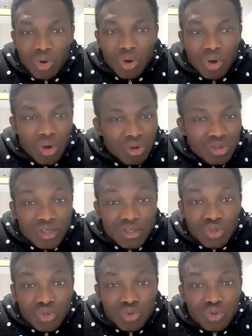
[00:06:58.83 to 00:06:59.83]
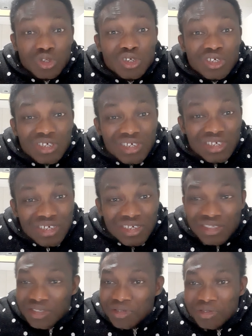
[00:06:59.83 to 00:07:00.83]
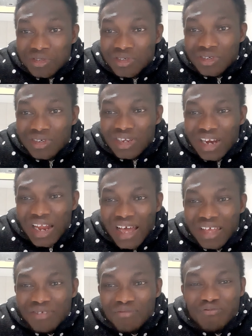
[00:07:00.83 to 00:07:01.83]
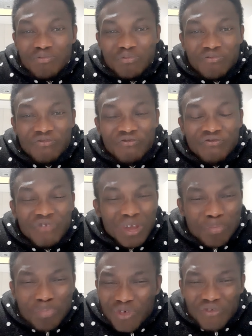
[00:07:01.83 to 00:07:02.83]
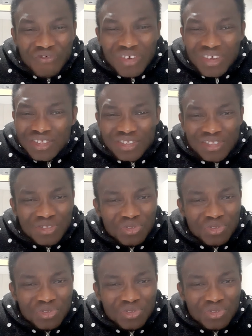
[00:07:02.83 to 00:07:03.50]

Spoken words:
All they do is like fake prophets.